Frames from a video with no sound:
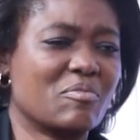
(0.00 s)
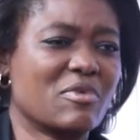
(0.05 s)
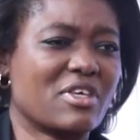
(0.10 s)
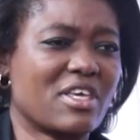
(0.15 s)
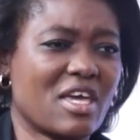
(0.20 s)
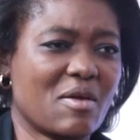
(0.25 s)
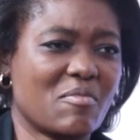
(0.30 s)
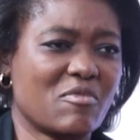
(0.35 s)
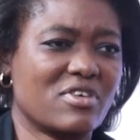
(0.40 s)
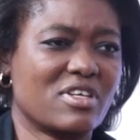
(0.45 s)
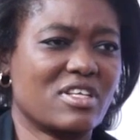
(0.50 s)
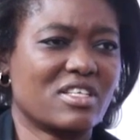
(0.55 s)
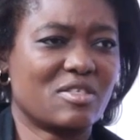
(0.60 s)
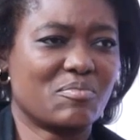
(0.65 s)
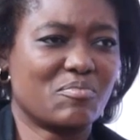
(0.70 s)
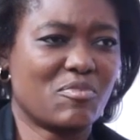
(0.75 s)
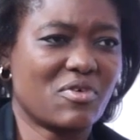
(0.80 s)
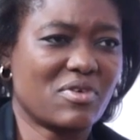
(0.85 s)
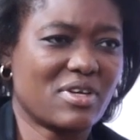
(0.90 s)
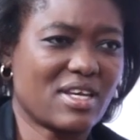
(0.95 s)
became on the
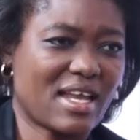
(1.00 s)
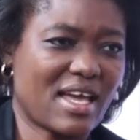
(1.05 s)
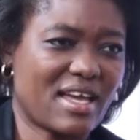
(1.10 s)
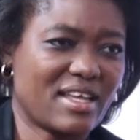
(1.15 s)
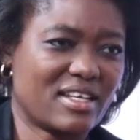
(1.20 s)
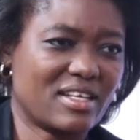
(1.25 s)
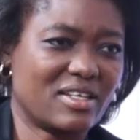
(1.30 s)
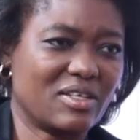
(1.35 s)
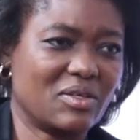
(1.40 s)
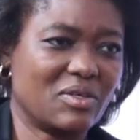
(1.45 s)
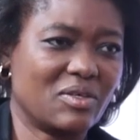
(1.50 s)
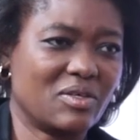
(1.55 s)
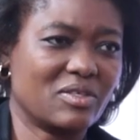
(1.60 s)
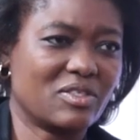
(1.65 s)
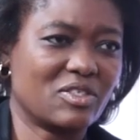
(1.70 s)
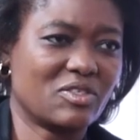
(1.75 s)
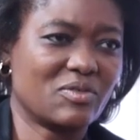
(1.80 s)
spotlight a lot